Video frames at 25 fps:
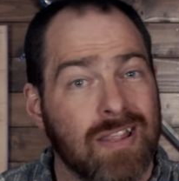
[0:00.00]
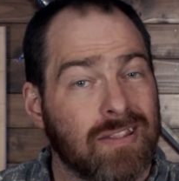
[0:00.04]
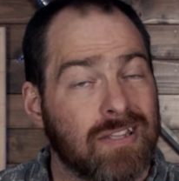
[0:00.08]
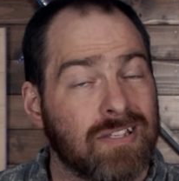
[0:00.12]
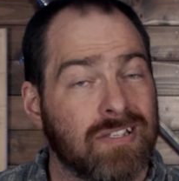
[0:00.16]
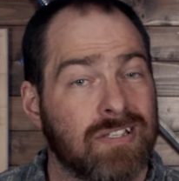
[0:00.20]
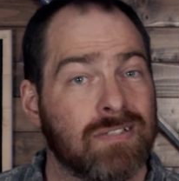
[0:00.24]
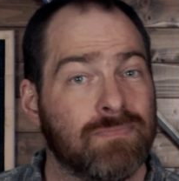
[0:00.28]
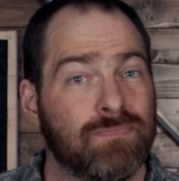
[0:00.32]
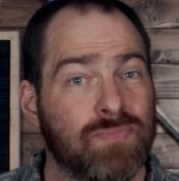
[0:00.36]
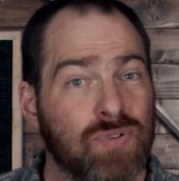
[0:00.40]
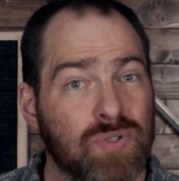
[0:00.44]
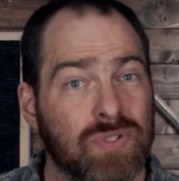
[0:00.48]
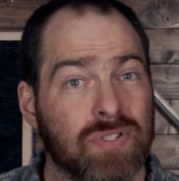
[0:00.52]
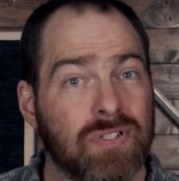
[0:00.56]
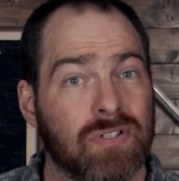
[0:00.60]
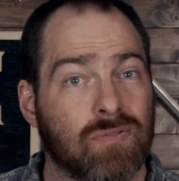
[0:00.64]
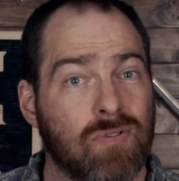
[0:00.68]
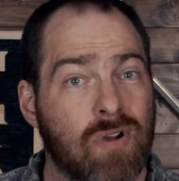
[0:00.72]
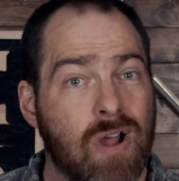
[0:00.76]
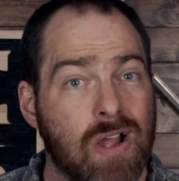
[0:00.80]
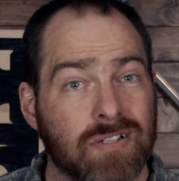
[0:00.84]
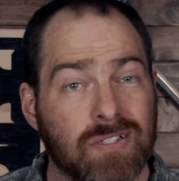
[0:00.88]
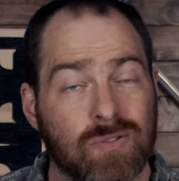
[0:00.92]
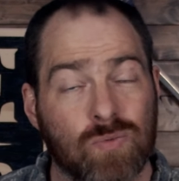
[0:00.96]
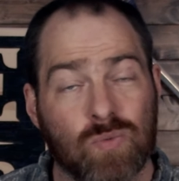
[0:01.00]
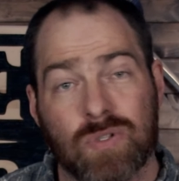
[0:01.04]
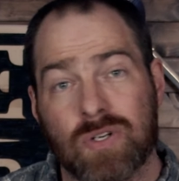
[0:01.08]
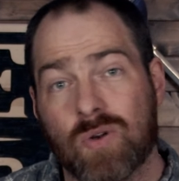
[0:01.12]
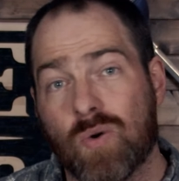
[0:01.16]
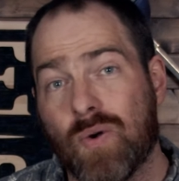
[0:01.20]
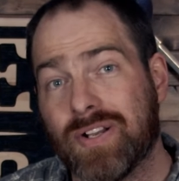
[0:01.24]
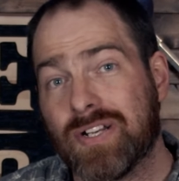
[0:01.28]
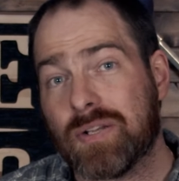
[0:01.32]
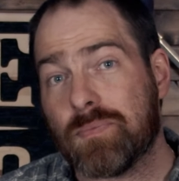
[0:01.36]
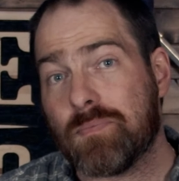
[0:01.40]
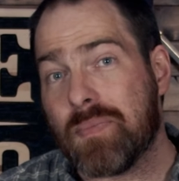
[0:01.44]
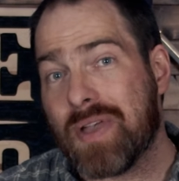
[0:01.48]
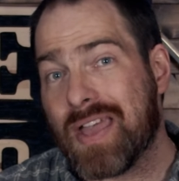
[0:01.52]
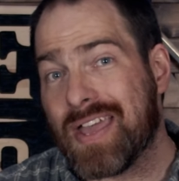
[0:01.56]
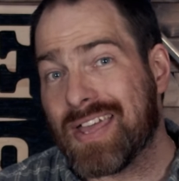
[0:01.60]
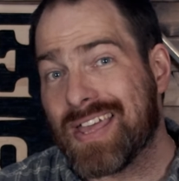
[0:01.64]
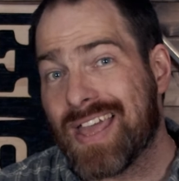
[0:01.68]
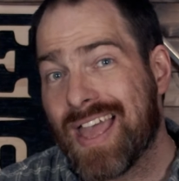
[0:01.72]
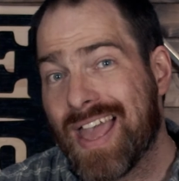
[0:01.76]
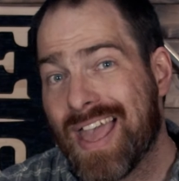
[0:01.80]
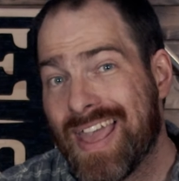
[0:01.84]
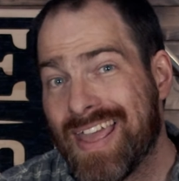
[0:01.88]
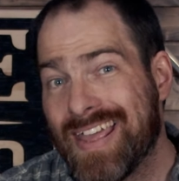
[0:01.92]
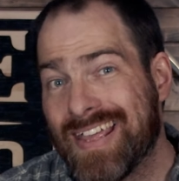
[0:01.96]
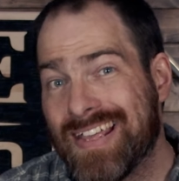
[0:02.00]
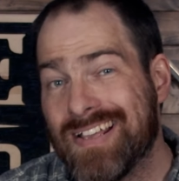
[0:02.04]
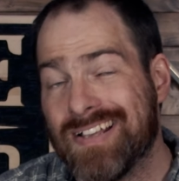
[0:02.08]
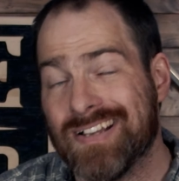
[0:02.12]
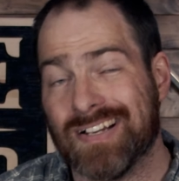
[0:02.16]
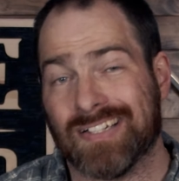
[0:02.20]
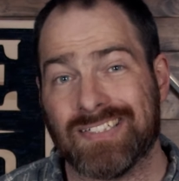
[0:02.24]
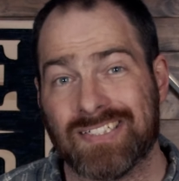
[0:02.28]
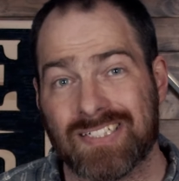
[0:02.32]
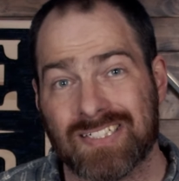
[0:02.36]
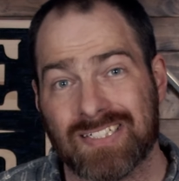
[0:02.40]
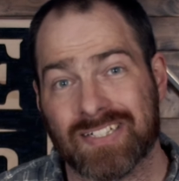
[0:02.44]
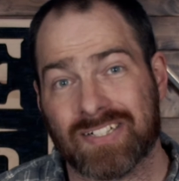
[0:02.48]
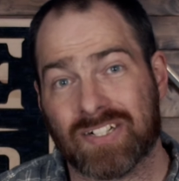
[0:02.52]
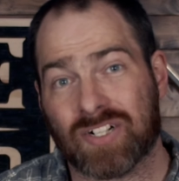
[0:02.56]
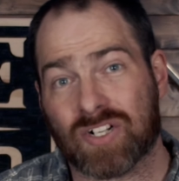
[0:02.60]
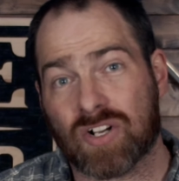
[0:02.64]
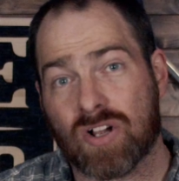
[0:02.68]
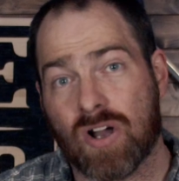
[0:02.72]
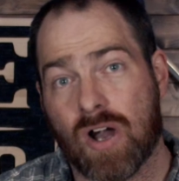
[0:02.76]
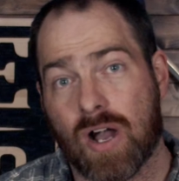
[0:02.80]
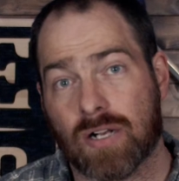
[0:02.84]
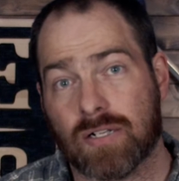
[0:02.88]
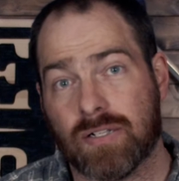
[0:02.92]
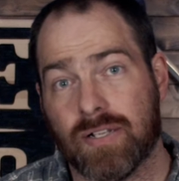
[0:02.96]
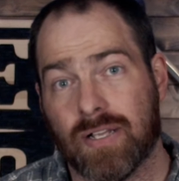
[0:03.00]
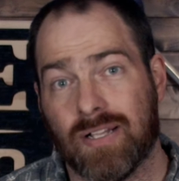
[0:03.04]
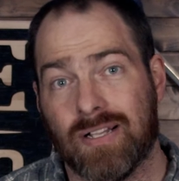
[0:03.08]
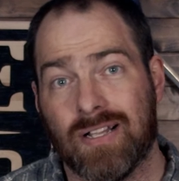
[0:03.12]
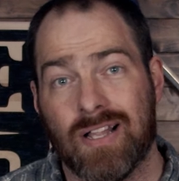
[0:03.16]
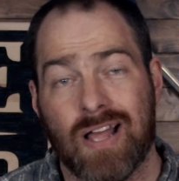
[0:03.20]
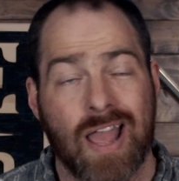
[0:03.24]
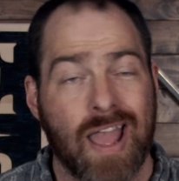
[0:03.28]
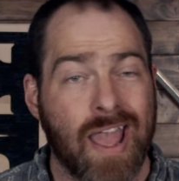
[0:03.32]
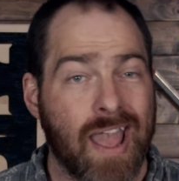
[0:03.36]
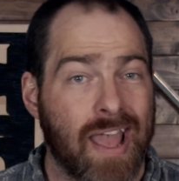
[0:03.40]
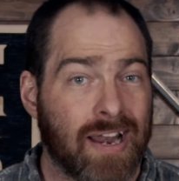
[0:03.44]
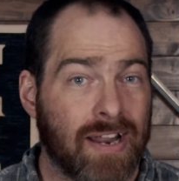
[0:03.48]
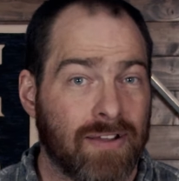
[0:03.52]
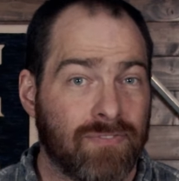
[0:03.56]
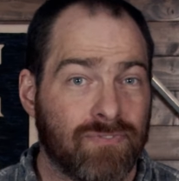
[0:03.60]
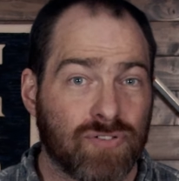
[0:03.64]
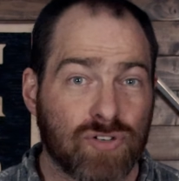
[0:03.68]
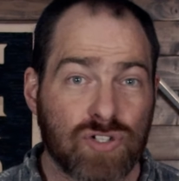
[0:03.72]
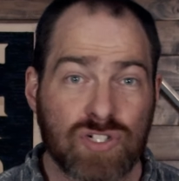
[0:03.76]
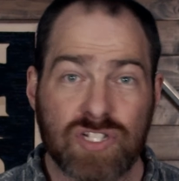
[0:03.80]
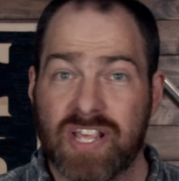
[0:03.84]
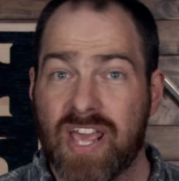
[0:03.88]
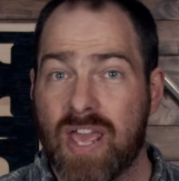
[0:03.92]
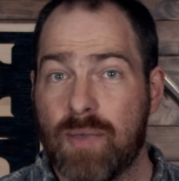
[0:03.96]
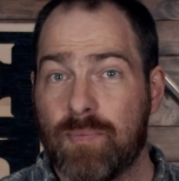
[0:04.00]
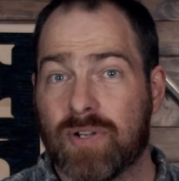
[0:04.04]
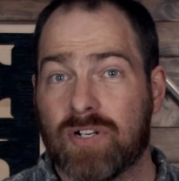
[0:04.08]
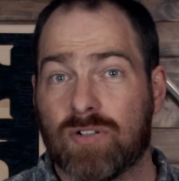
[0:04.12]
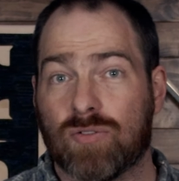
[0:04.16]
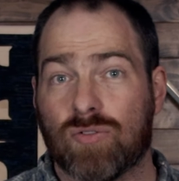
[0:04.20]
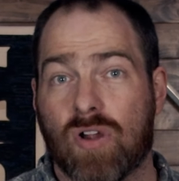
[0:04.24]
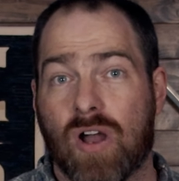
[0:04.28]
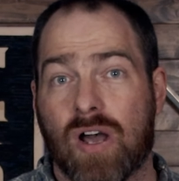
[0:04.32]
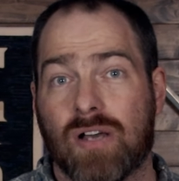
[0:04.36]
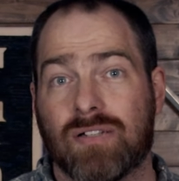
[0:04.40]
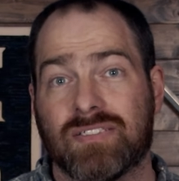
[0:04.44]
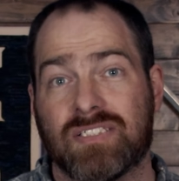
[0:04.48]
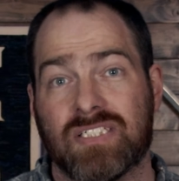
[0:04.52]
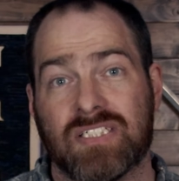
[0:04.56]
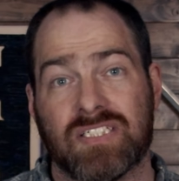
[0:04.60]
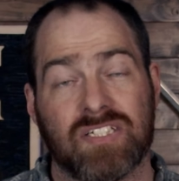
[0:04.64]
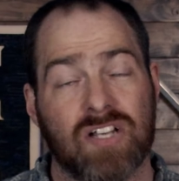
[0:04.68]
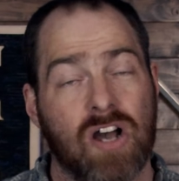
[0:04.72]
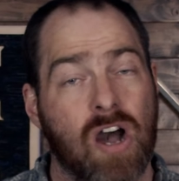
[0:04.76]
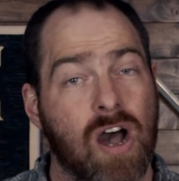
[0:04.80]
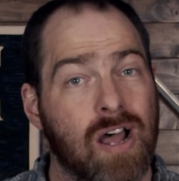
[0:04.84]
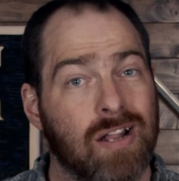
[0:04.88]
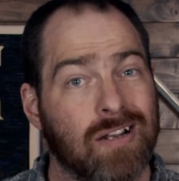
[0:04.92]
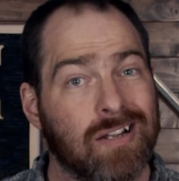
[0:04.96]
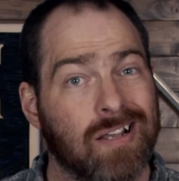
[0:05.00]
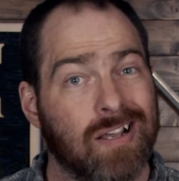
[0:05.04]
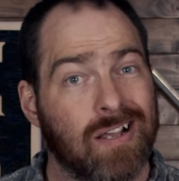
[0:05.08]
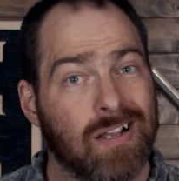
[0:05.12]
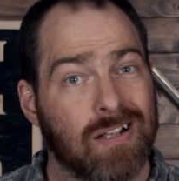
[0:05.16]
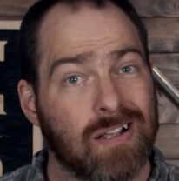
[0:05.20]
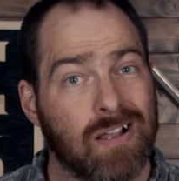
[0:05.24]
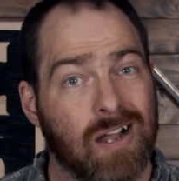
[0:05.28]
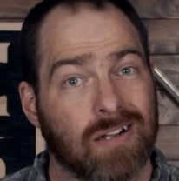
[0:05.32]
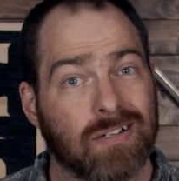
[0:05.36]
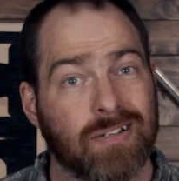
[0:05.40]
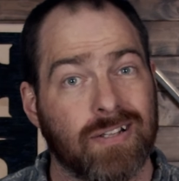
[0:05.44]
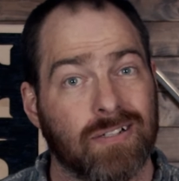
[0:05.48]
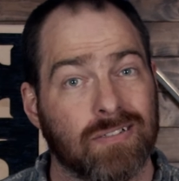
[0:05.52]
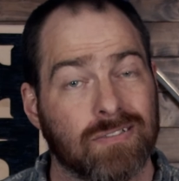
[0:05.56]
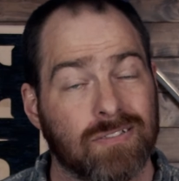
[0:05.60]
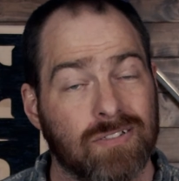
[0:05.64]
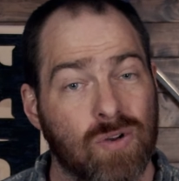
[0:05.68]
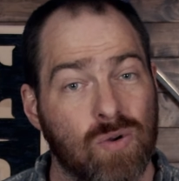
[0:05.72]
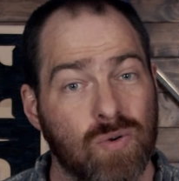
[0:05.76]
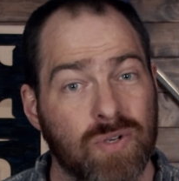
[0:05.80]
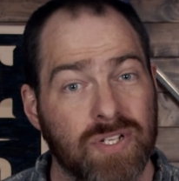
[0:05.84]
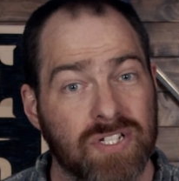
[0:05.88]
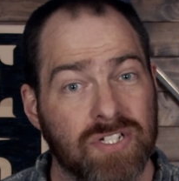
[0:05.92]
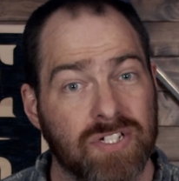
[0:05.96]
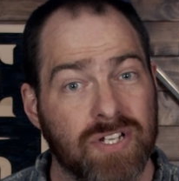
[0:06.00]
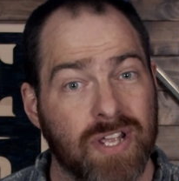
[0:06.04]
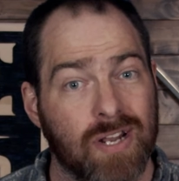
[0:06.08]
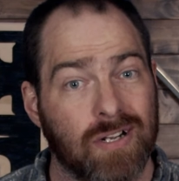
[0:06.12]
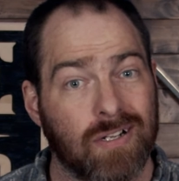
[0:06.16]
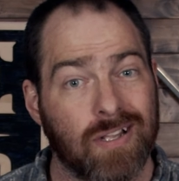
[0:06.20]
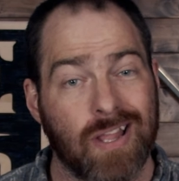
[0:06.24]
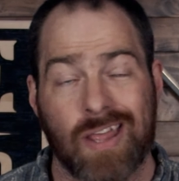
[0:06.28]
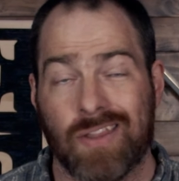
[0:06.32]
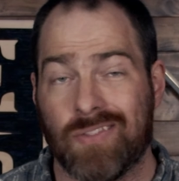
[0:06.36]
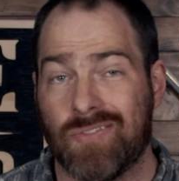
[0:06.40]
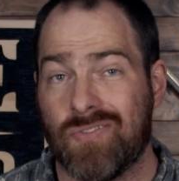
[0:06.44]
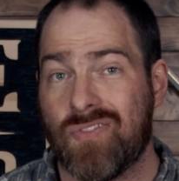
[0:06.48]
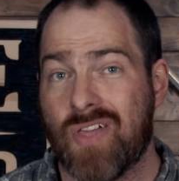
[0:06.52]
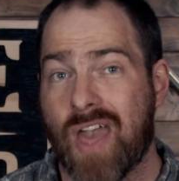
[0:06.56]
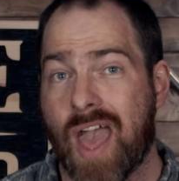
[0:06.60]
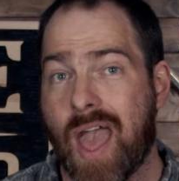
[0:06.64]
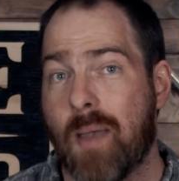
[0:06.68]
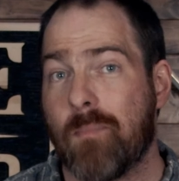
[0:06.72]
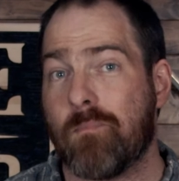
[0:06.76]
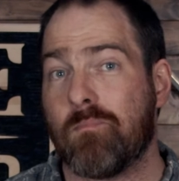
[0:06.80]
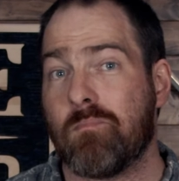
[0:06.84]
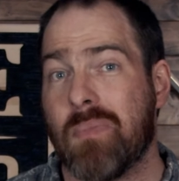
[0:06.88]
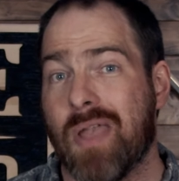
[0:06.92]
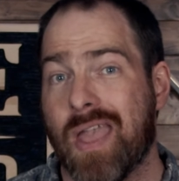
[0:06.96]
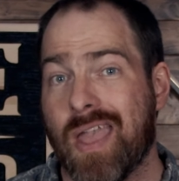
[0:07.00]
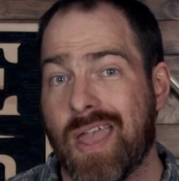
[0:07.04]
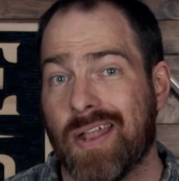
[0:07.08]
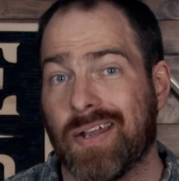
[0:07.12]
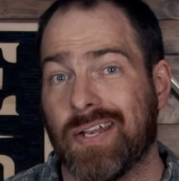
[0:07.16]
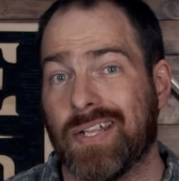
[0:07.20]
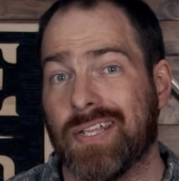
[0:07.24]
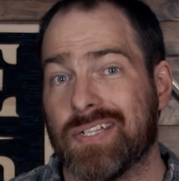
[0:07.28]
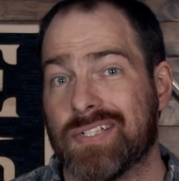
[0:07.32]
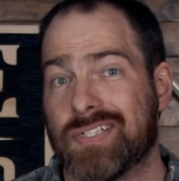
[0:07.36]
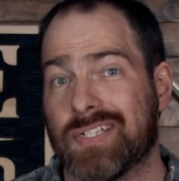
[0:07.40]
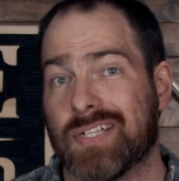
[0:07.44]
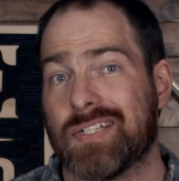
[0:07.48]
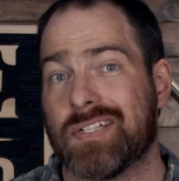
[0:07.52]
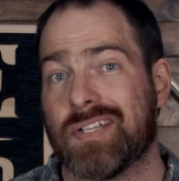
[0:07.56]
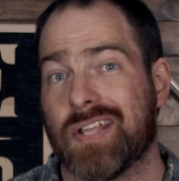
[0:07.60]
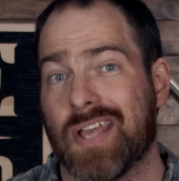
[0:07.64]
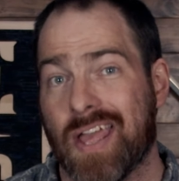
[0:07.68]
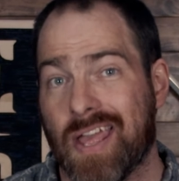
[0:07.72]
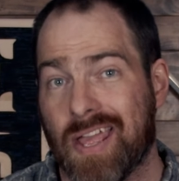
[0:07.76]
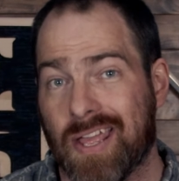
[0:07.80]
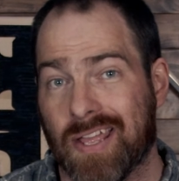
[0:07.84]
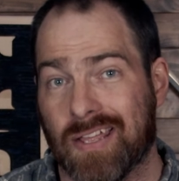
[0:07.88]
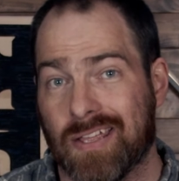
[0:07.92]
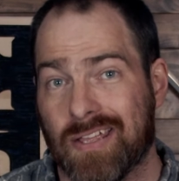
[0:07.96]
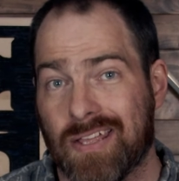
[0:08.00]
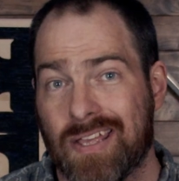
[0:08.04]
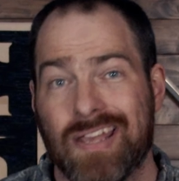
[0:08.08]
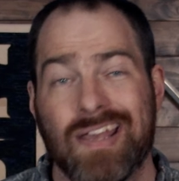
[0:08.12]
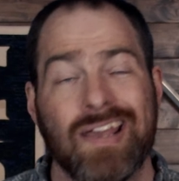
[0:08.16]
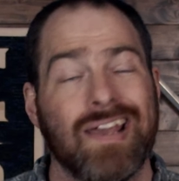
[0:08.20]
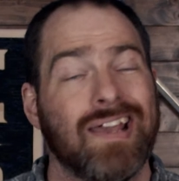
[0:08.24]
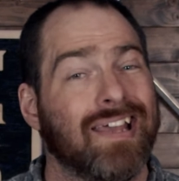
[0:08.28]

This is Booze and Rocks, and we're going to make a gunslinger cocktail. And I first came across this on Cocktail Tony's channel, and that man is a tank.